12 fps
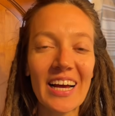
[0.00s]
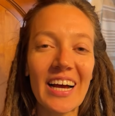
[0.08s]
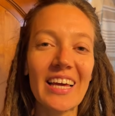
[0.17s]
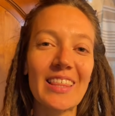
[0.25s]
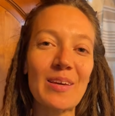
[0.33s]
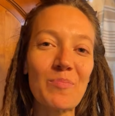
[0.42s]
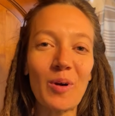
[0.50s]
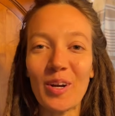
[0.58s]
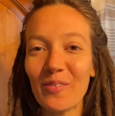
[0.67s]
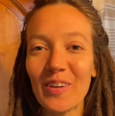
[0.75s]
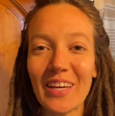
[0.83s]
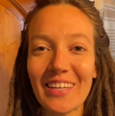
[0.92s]
I think part
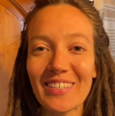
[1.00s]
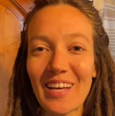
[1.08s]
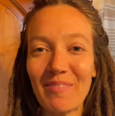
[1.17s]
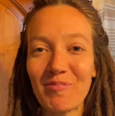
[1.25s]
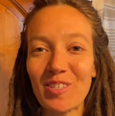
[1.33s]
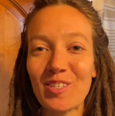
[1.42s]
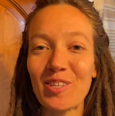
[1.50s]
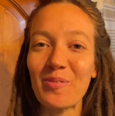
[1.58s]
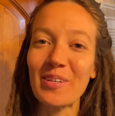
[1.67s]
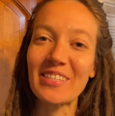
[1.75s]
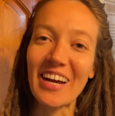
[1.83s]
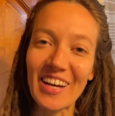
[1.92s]
of it is I'm just so
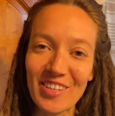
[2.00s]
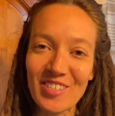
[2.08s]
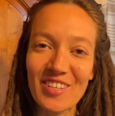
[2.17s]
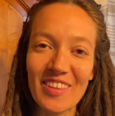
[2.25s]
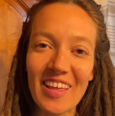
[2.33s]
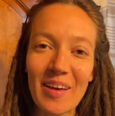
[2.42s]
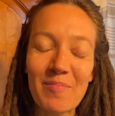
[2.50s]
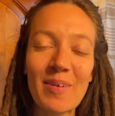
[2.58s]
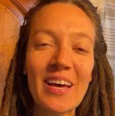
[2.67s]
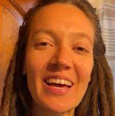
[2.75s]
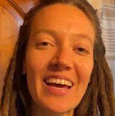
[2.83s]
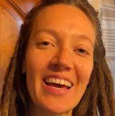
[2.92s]
attached to them,
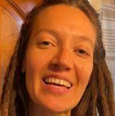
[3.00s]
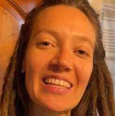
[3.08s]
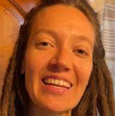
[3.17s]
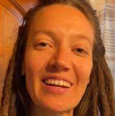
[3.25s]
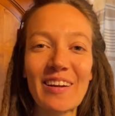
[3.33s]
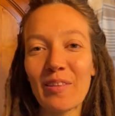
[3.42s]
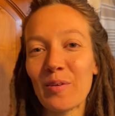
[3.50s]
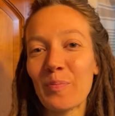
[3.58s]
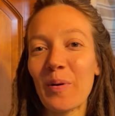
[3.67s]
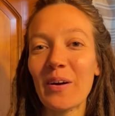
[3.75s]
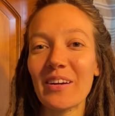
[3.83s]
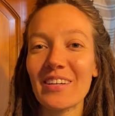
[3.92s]
and then another
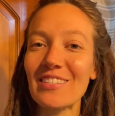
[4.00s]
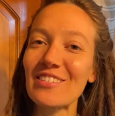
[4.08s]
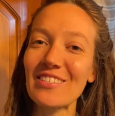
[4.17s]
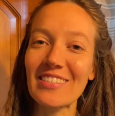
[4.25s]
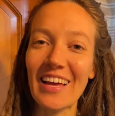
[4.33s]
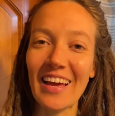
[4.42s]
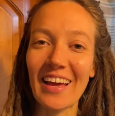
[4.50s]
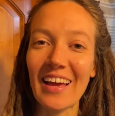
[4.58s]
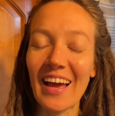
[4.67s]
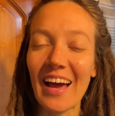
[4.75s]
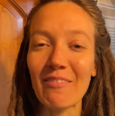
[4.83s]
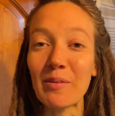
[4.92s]
part is just I
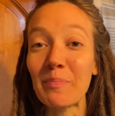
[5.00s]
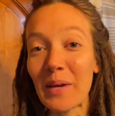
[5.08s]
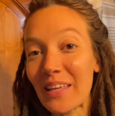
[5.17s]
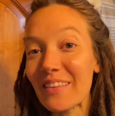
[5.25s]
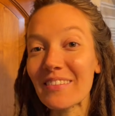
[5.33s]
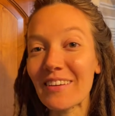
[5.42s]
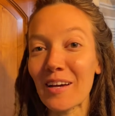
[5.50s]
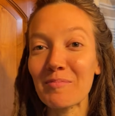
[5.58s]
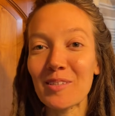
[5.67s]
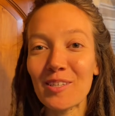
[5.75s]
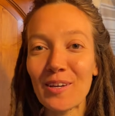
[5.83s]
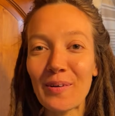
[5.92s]
haven't made the time
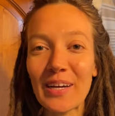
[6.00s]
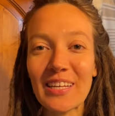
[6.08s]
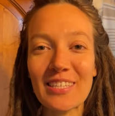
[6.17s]
to do it.